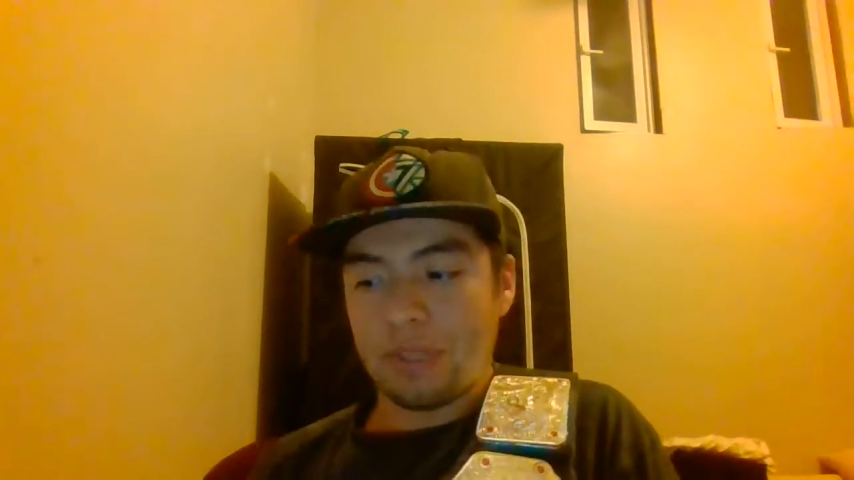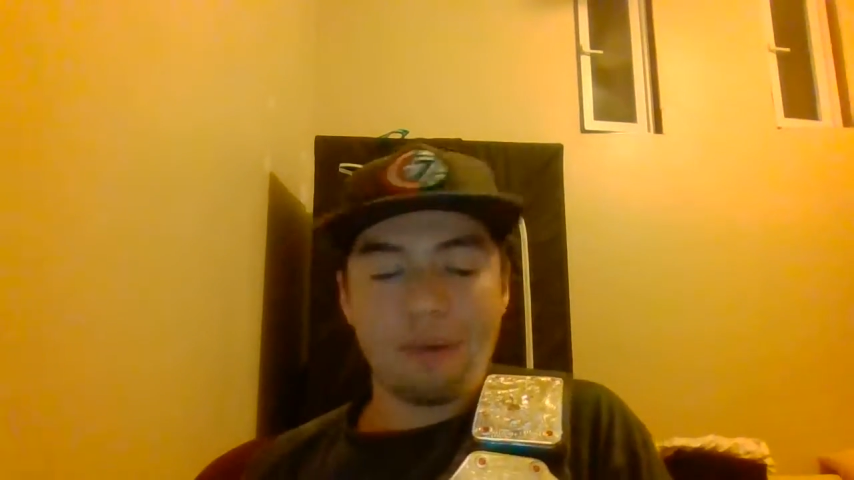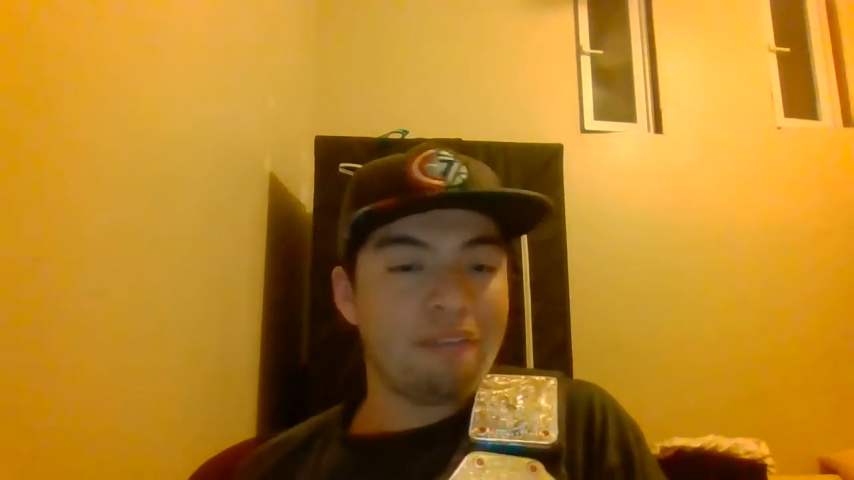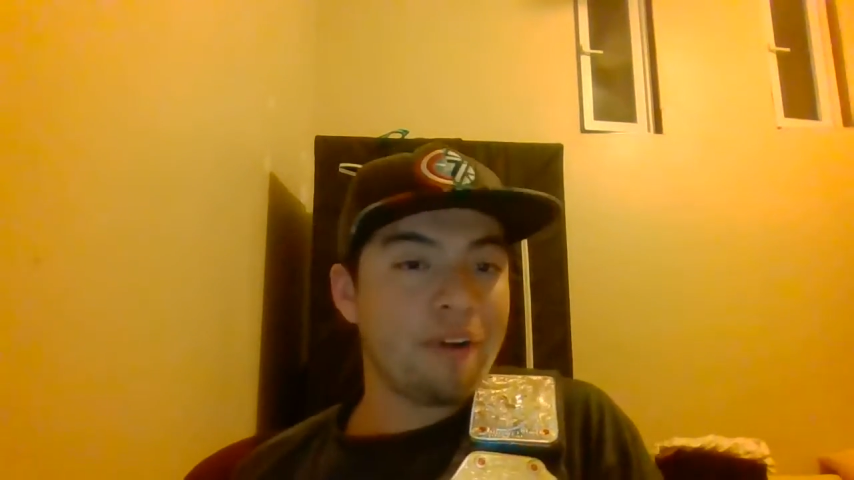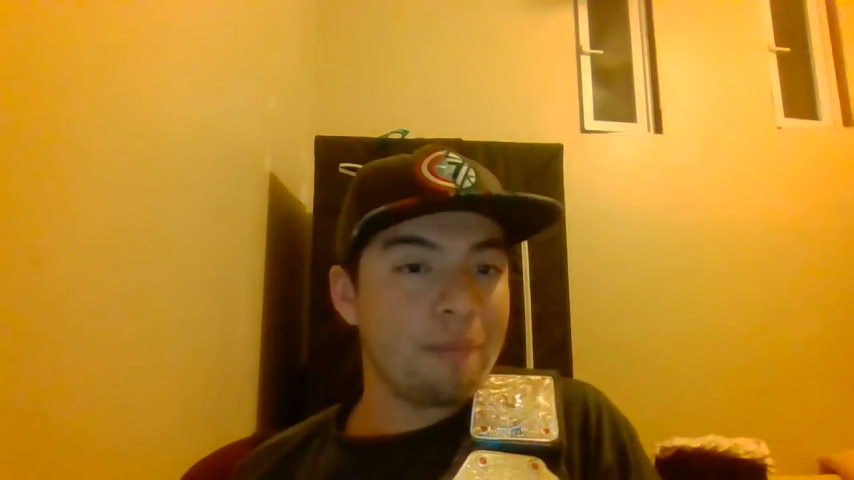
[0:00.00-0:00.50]
of
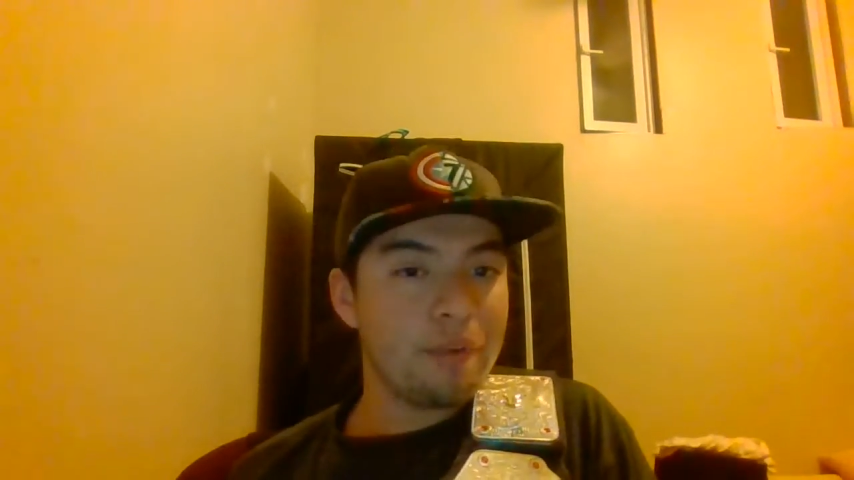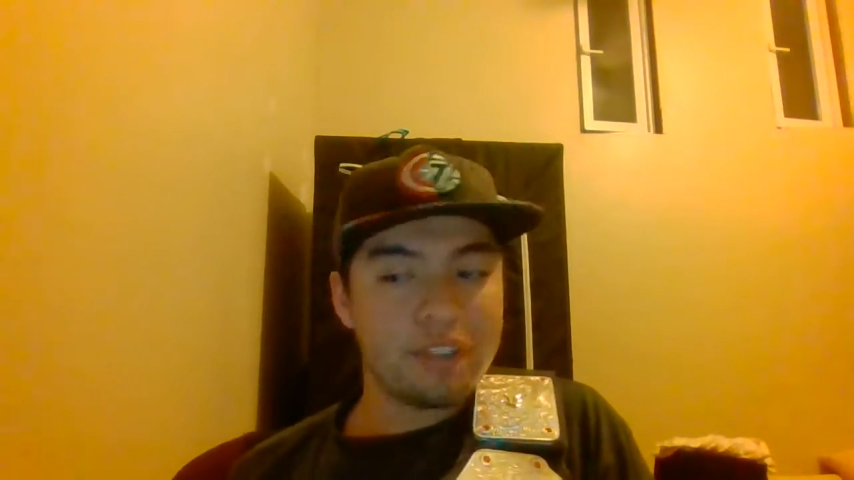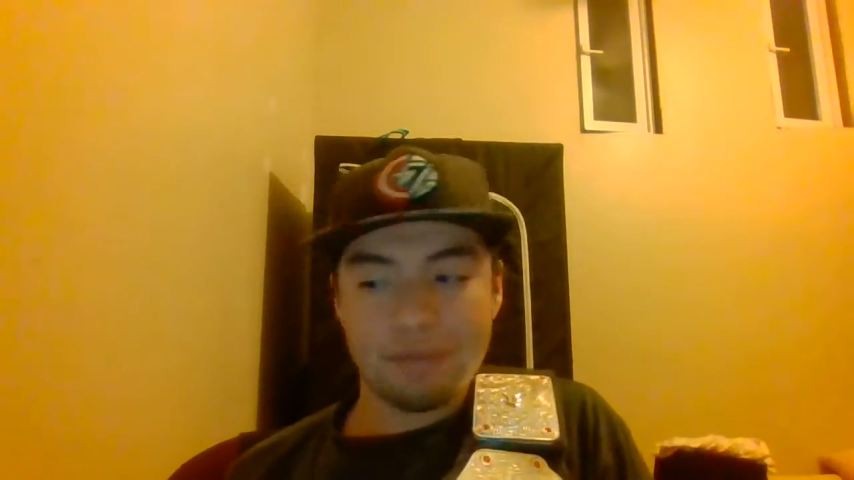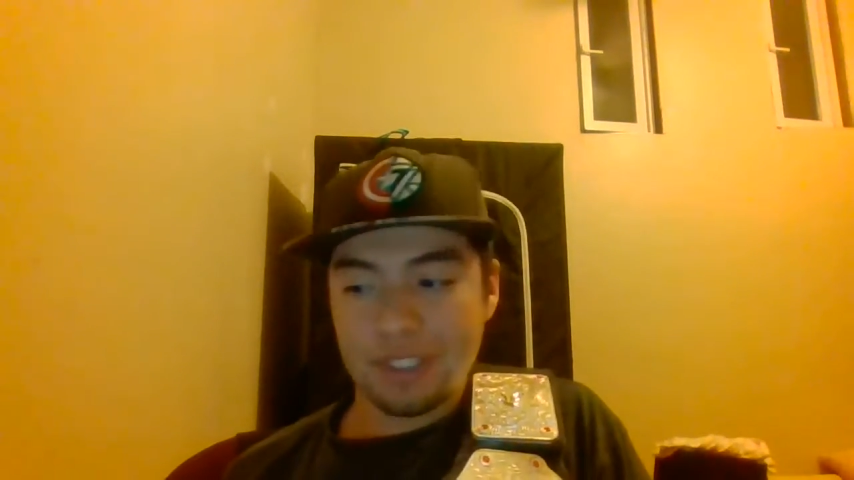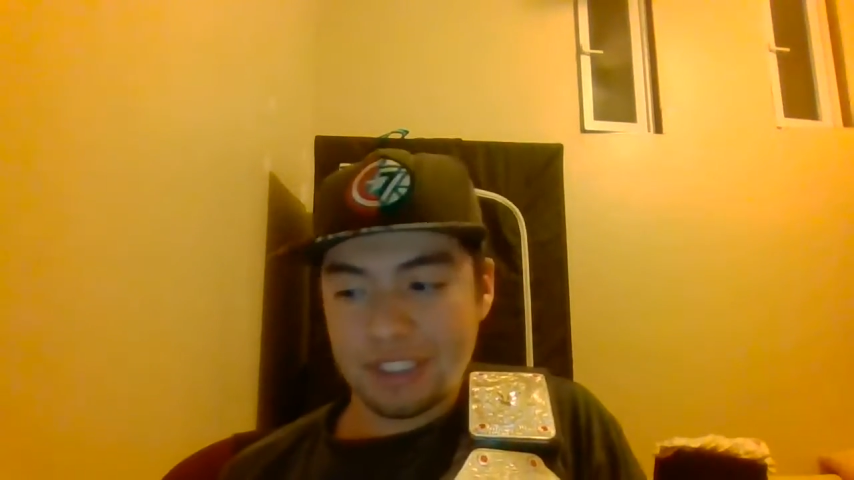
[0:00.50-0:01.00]
my favorite movies
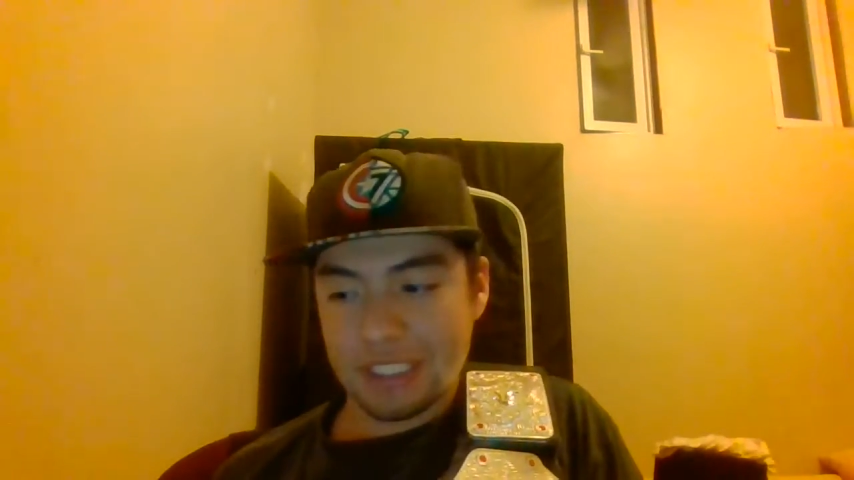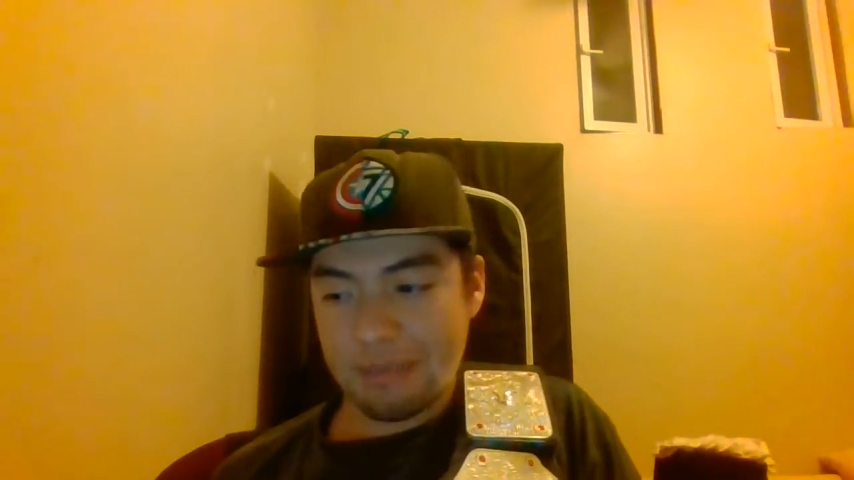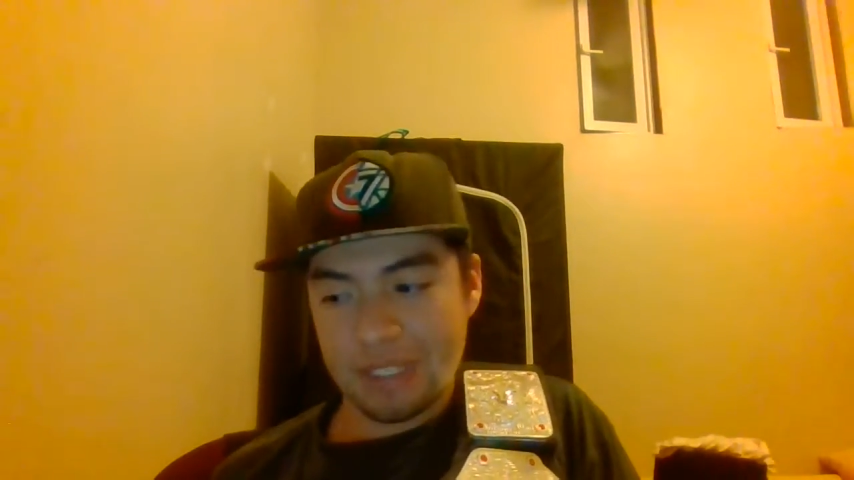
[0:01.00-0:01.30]
of all time,